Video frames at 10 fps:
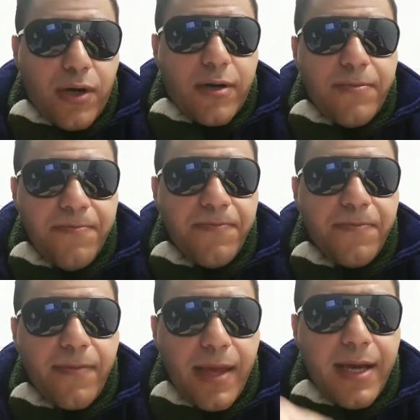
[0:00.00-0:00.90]
door?
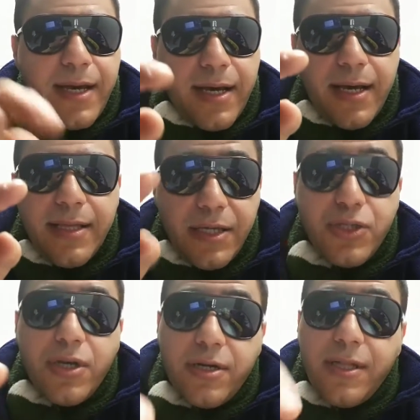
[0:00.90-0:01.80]
The
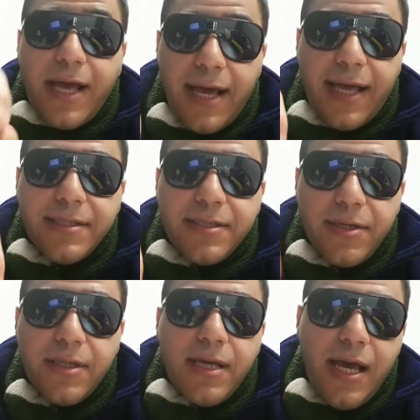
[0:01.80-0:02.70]
general
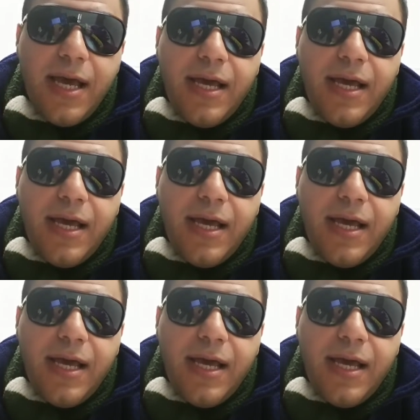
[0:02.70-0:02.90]
answered,